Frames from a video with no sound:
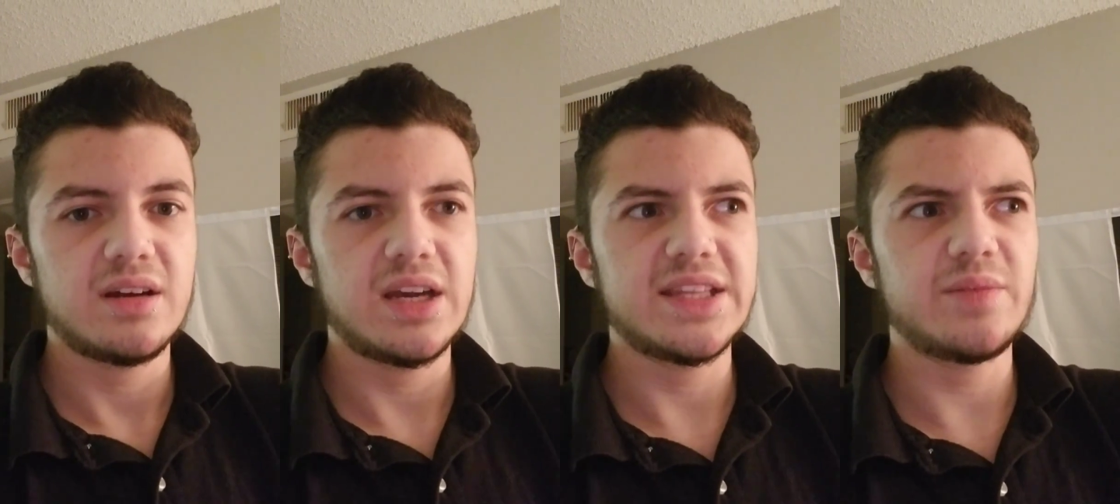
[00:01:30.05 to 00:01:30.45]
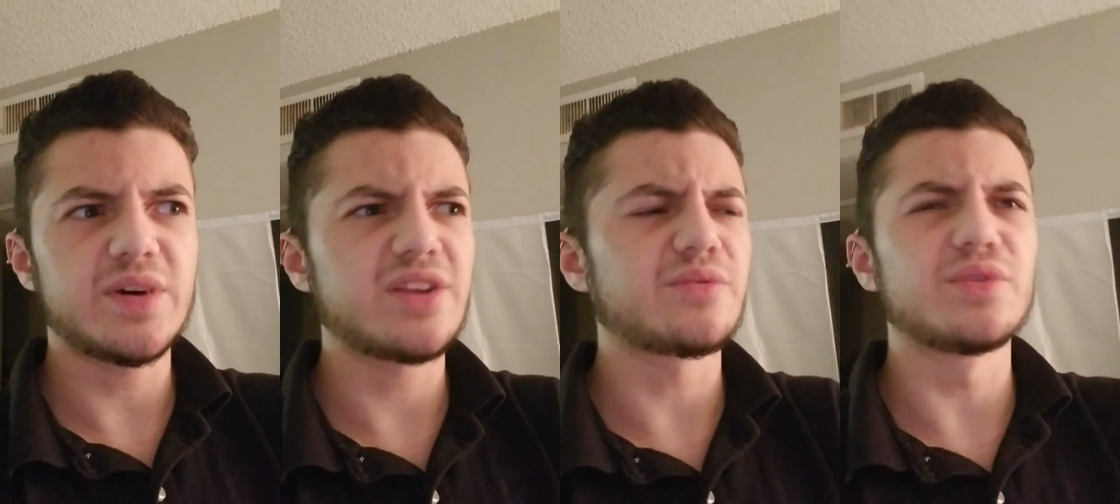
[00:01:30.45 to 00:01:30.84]
And then
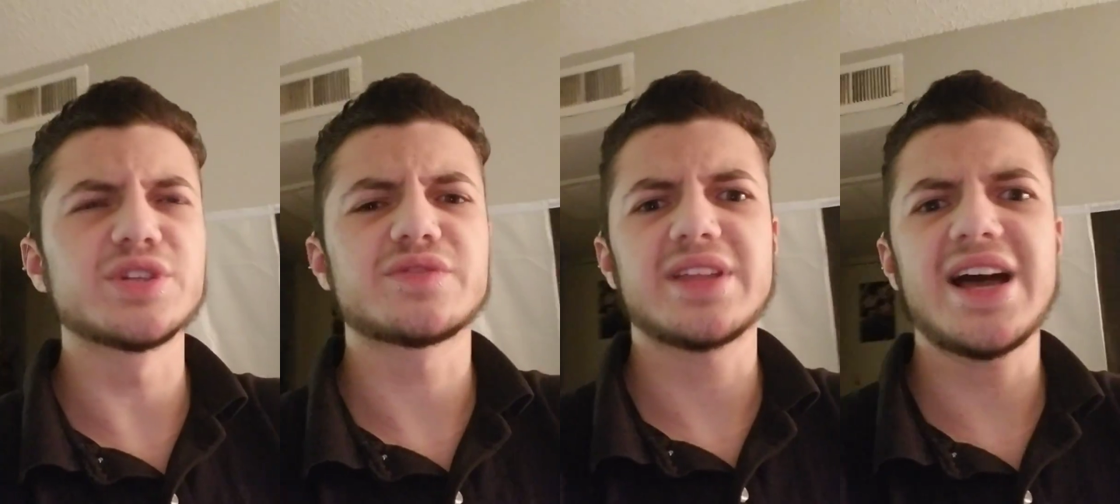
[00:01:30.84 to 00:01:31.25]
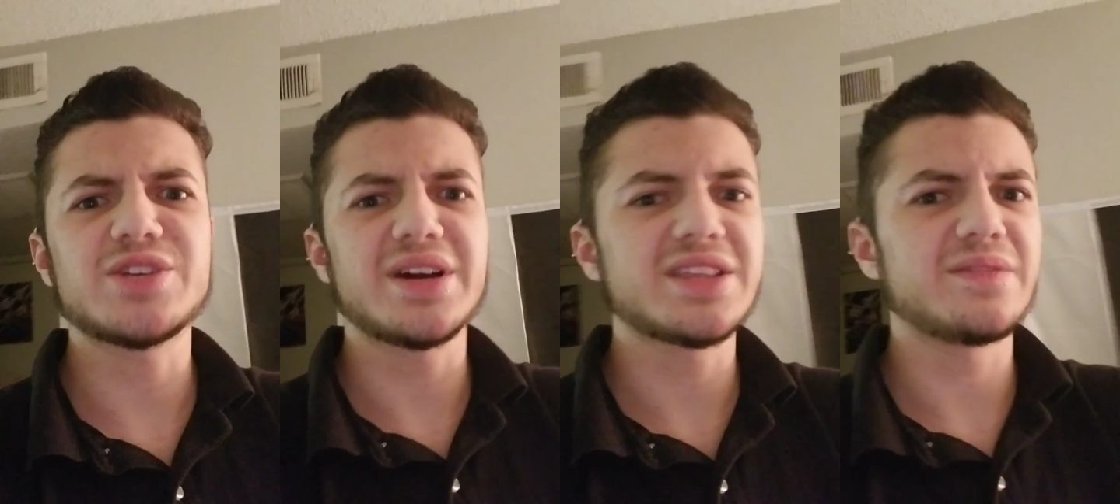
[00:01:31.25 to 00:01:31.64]
what are the rules for that?
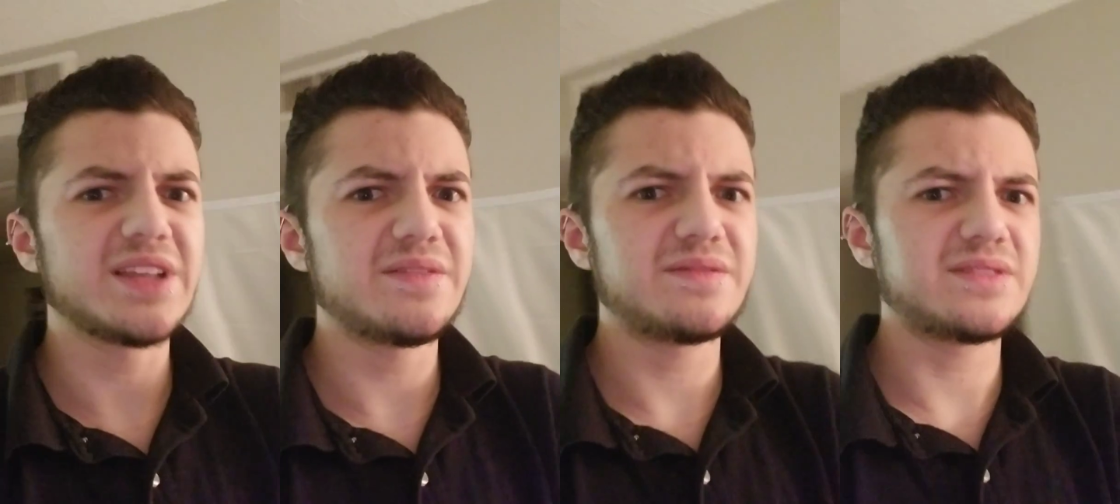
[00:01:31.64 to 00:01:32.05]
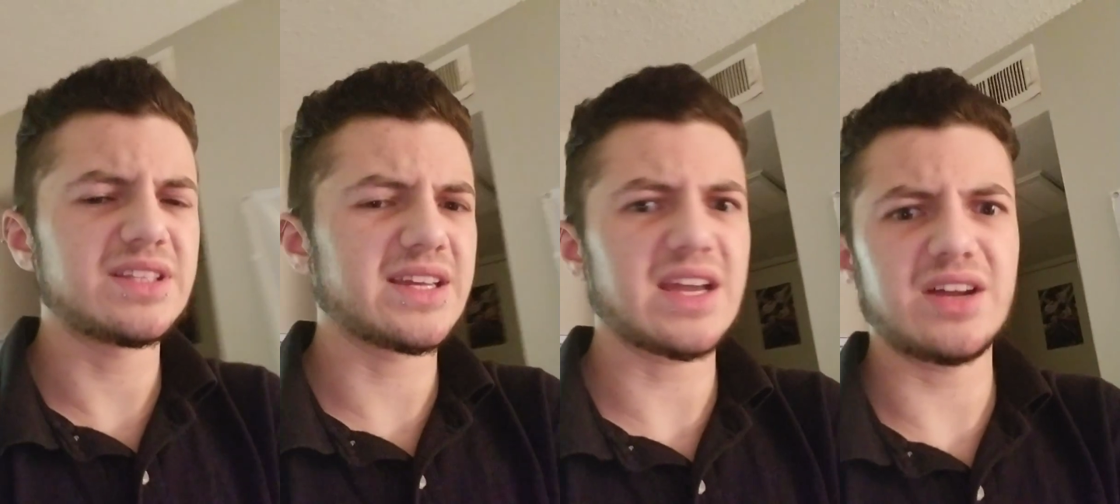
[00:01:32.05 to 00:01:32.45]
Do I have to have lived in
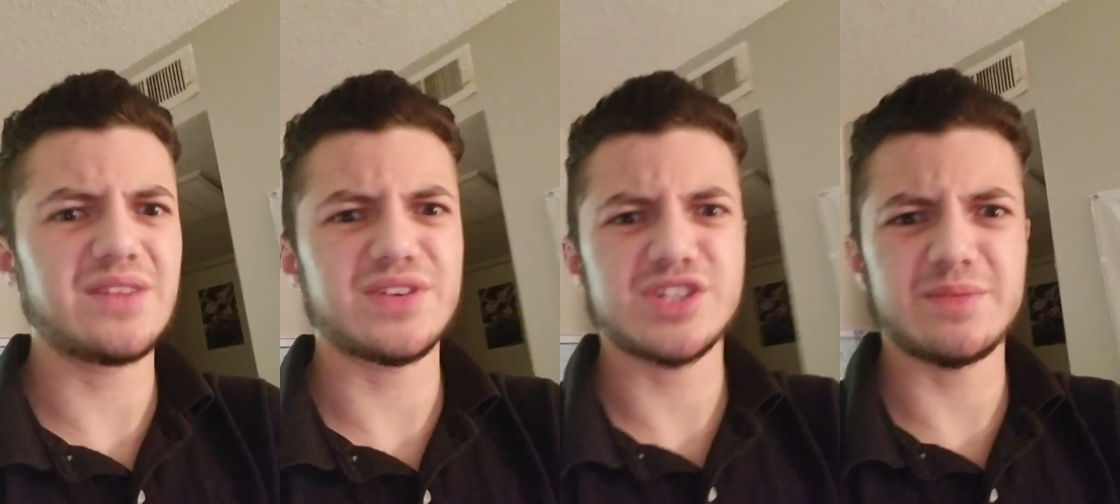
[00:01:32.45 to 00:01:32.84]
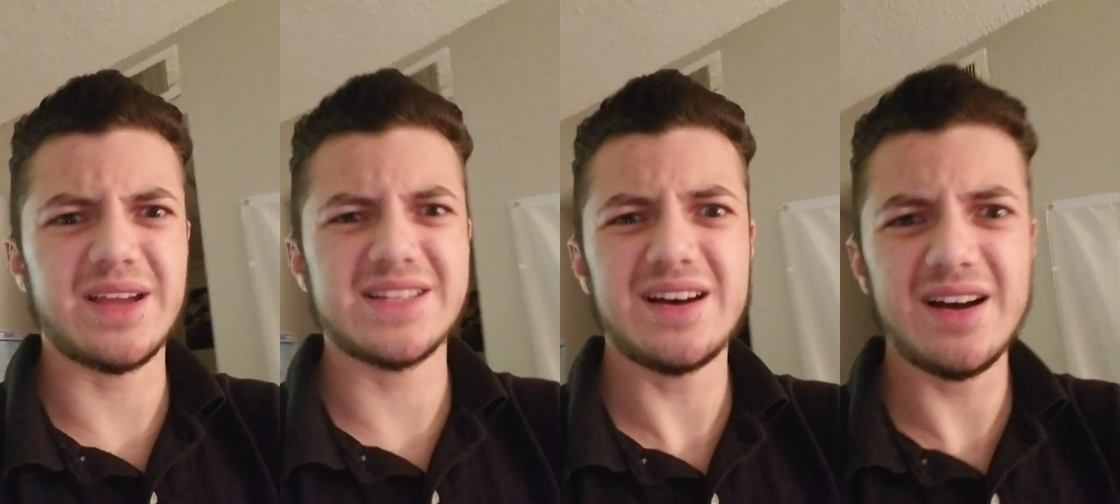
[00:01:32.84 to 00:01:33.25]
the county for a certain
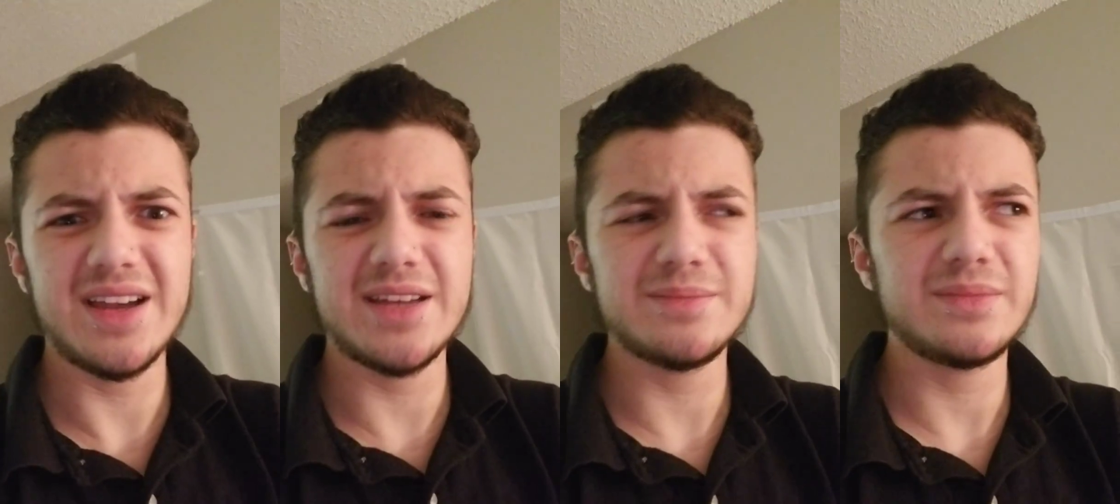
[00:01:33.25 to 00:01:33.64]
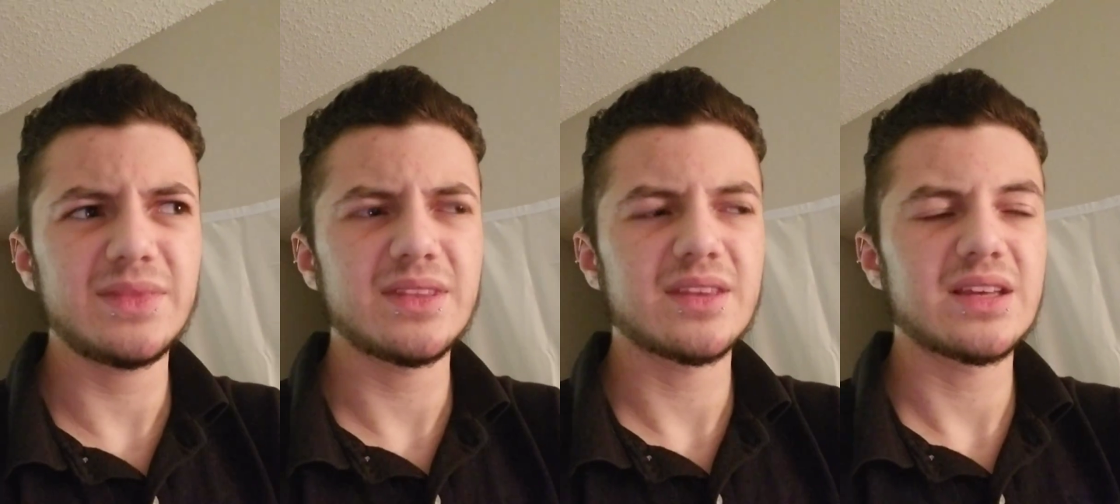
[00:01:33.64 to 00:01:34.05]
amount of time?
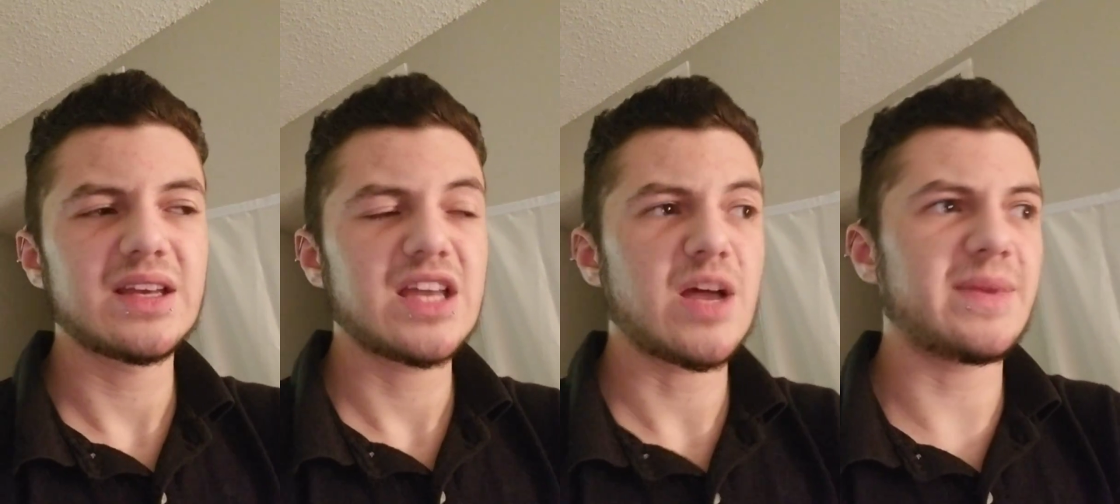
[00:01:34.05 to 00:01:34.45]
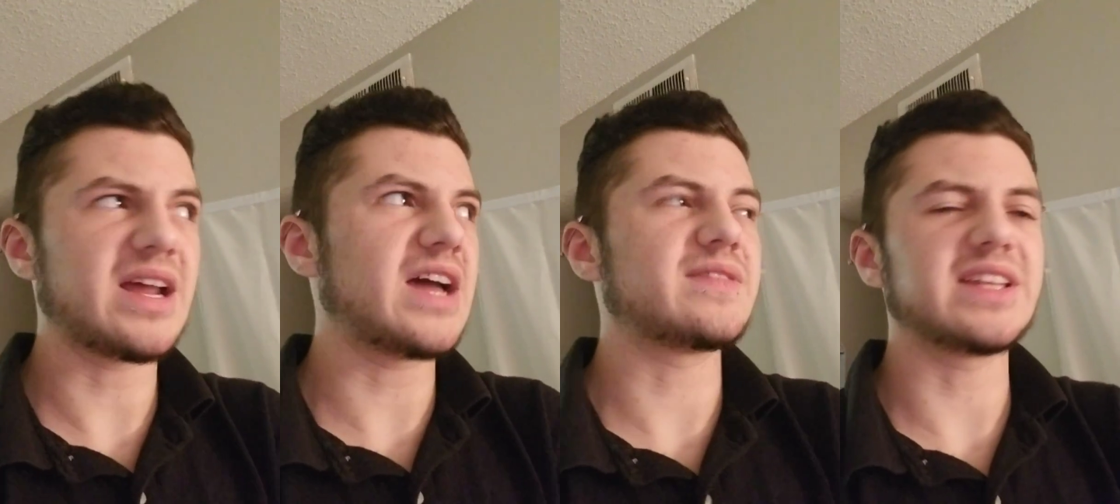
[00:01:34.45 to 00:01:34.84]
I mean,
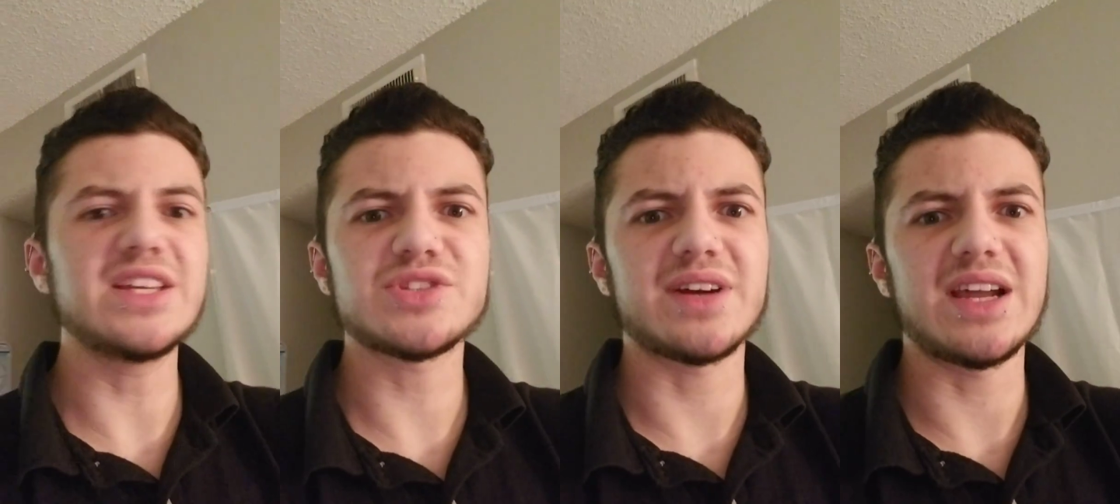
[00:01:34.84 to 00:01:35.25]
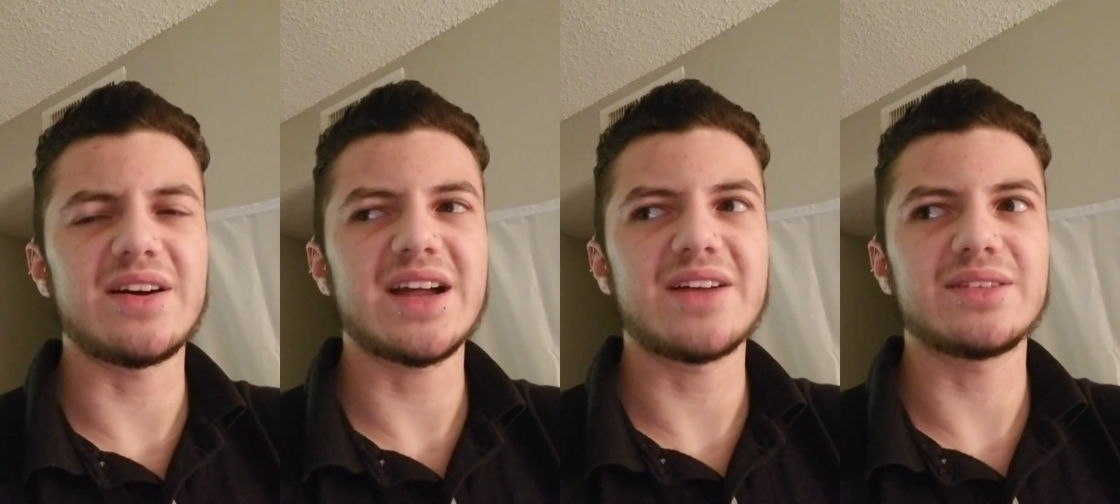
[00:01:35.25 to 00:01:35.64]
I have a lease right now.
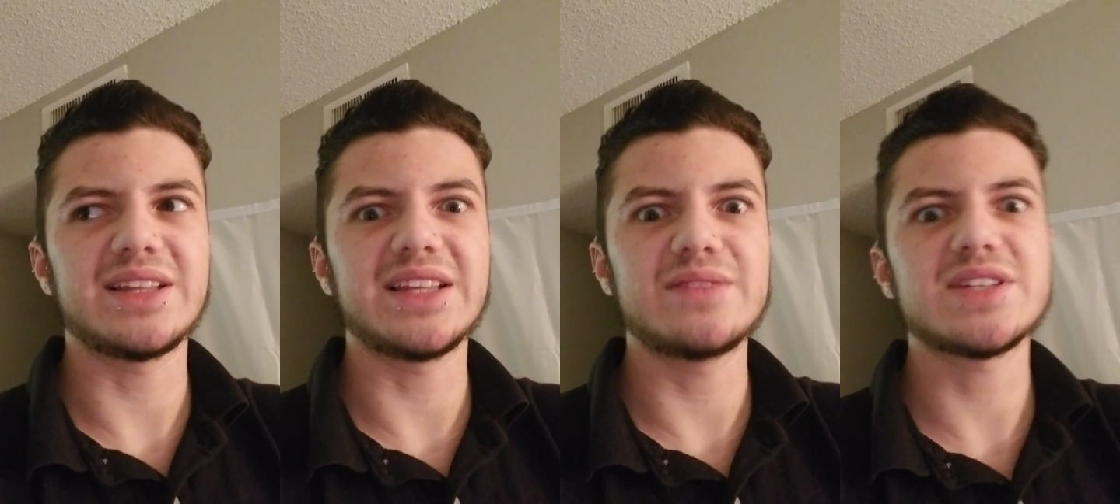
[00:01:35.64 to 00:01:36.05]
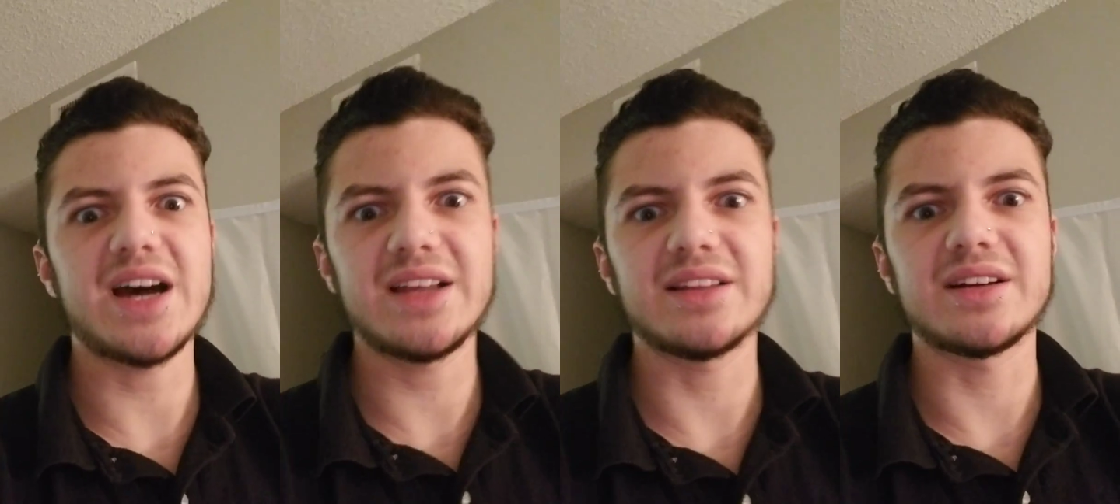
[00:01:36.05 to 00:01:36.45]
I can't really leave
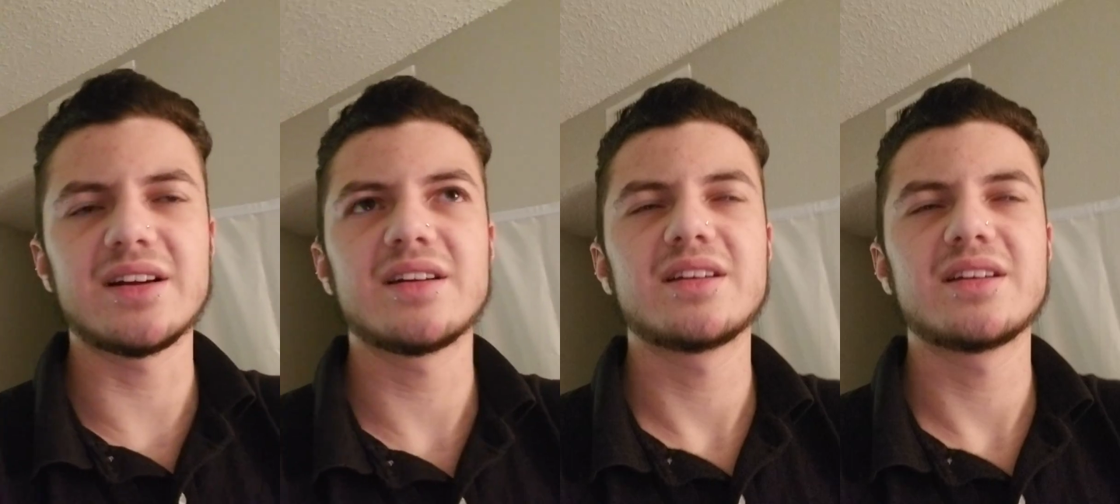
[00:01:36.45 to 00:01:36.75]
Tyler.